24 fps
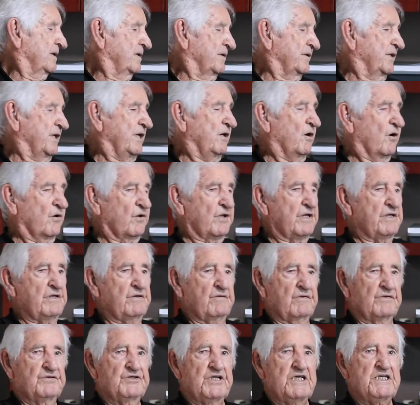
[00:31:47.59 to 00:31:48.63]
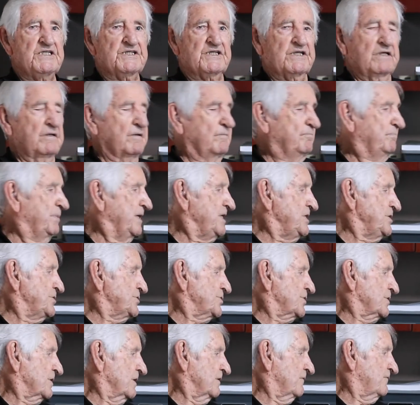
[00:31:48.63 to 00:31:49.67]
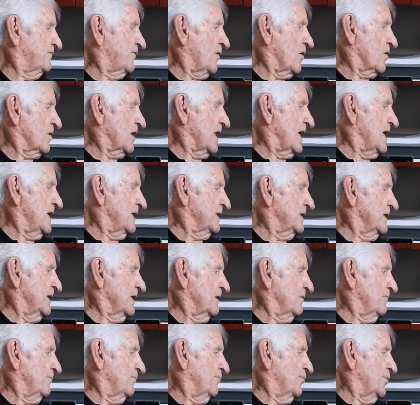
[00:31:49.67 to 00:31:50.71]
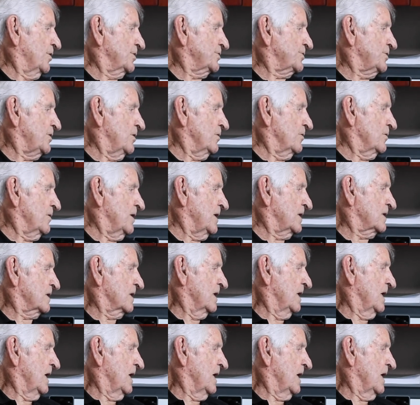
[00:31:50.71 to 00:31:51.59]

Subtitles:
the only decent beach for landing was here at